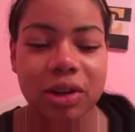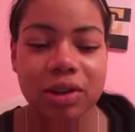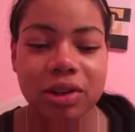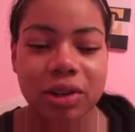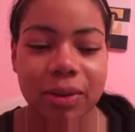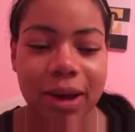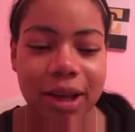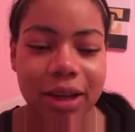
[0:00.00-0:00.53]

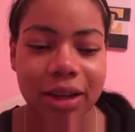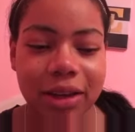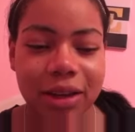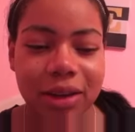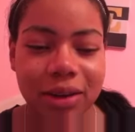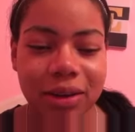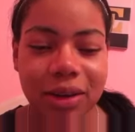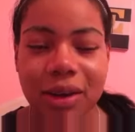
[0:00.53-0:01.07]
so I
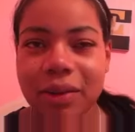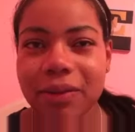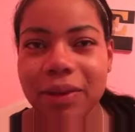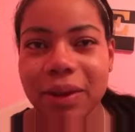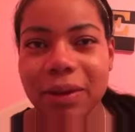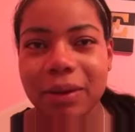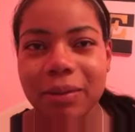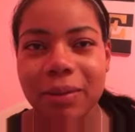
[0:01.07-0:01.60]
can
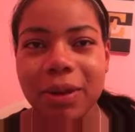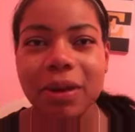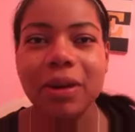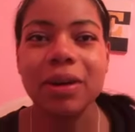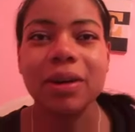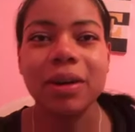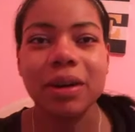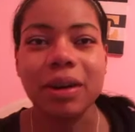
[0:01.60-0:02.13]
film
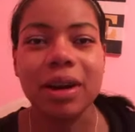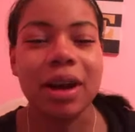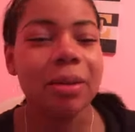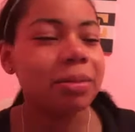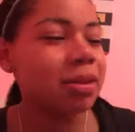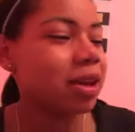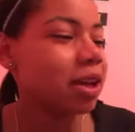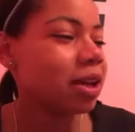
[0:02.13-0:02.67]
her
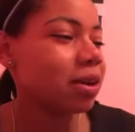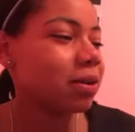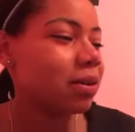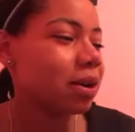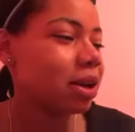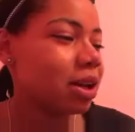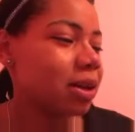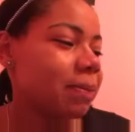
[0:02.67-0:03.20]
update
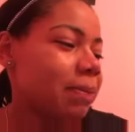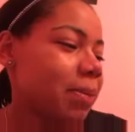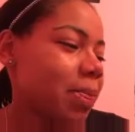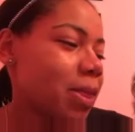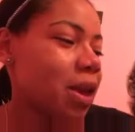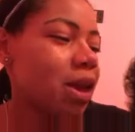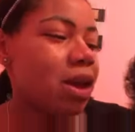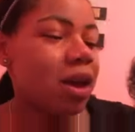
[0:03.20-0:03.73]
on it.
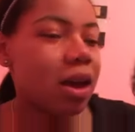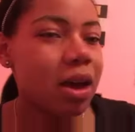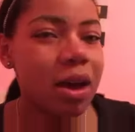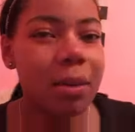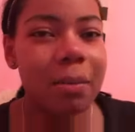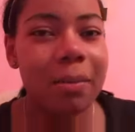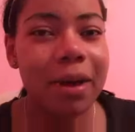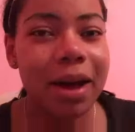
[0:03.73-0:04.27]

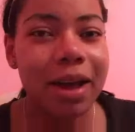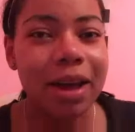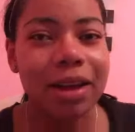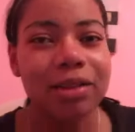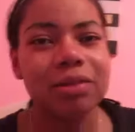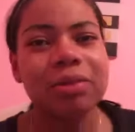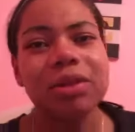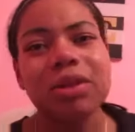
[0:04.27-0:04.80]
But I
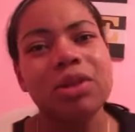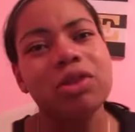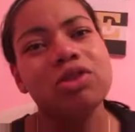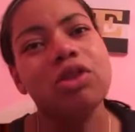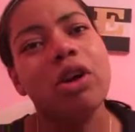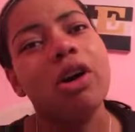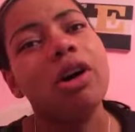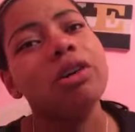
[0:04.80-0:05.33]
just wanted to
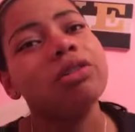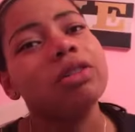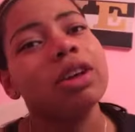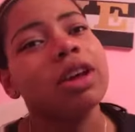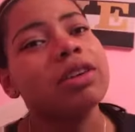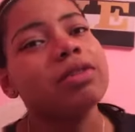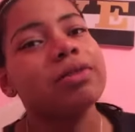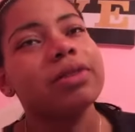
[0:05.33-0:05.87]
talk to
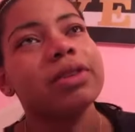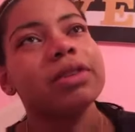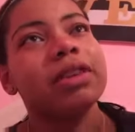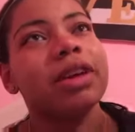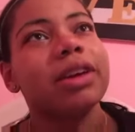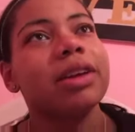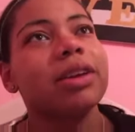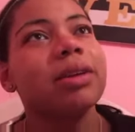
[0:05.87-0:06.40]
you guys for a
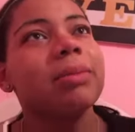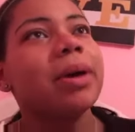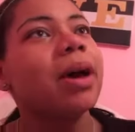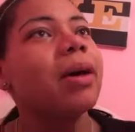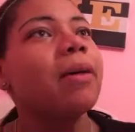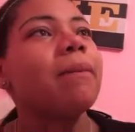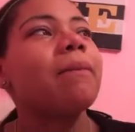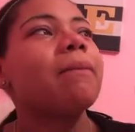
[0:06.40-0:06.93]
second
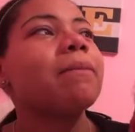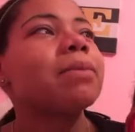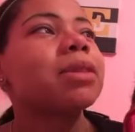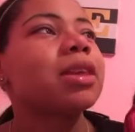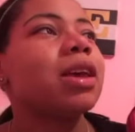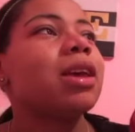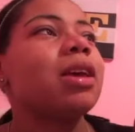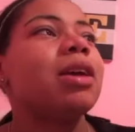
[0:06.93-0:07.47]
about
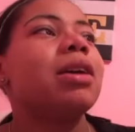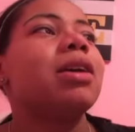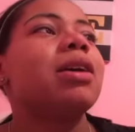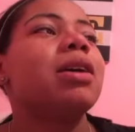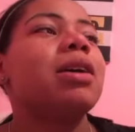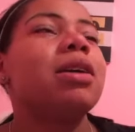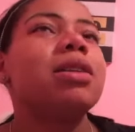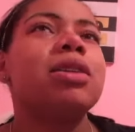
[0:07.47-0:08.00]

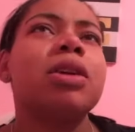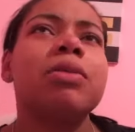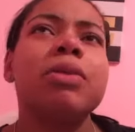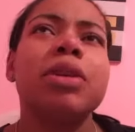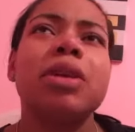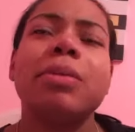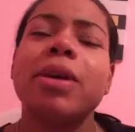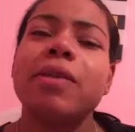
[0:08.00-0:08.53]
not
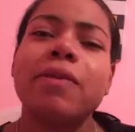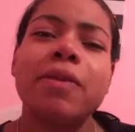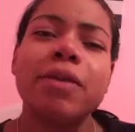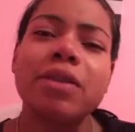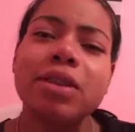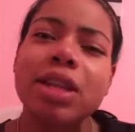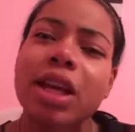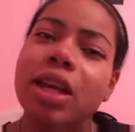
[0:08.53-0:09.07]
really my
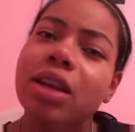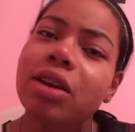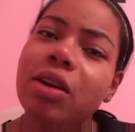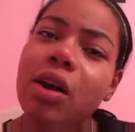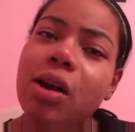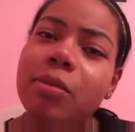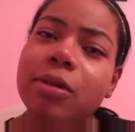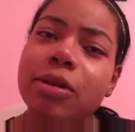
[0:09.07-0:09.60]
first hate
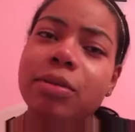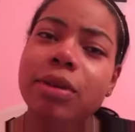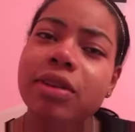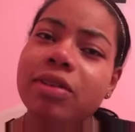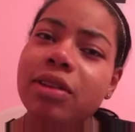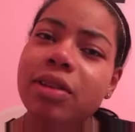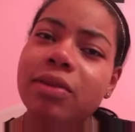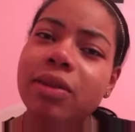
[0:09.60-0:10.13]
comment
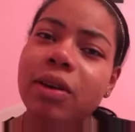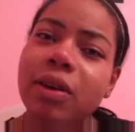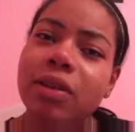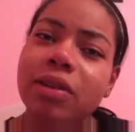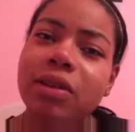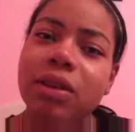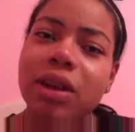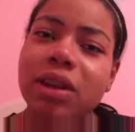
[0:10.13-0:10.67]
because I've
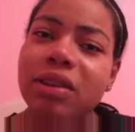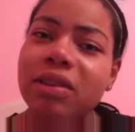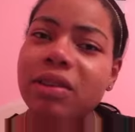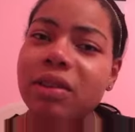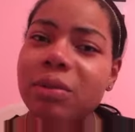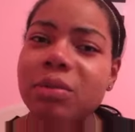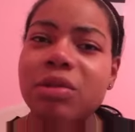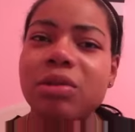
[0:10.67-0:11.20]
gotten like
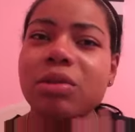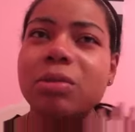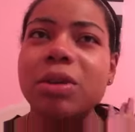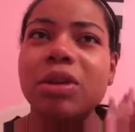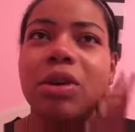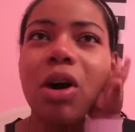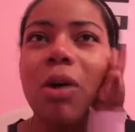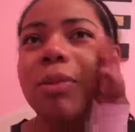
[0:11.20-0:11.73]
some
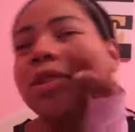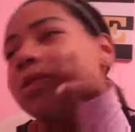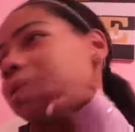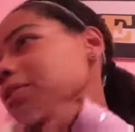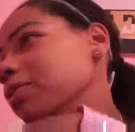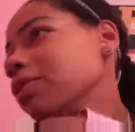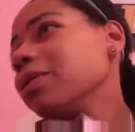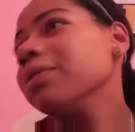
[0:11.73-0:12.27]
stupid comments
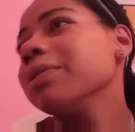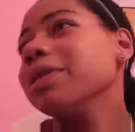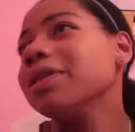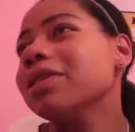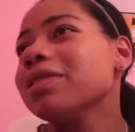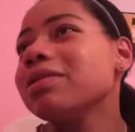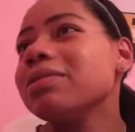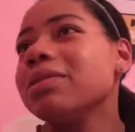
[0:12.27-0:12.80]
before, but
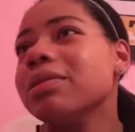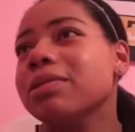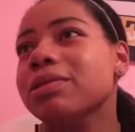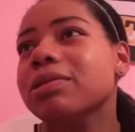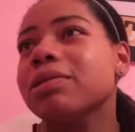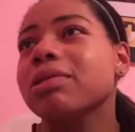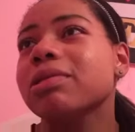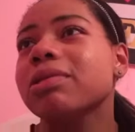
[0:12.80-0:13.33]
this one
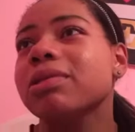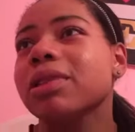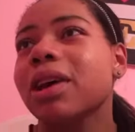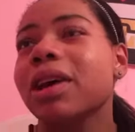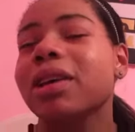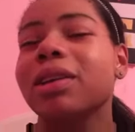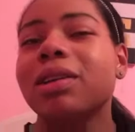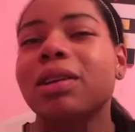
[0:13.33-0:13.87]
was just
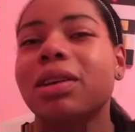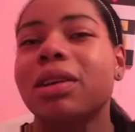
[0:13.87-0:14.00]
like